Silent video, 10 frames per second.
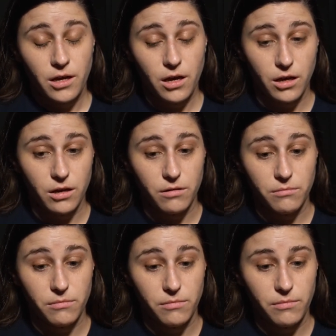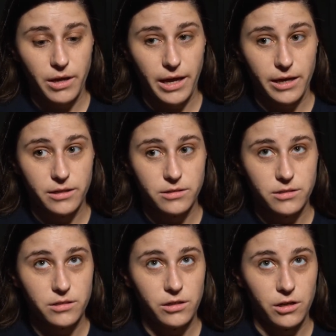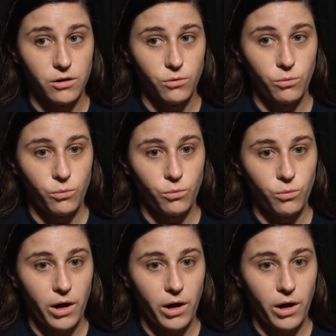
Um, and you know,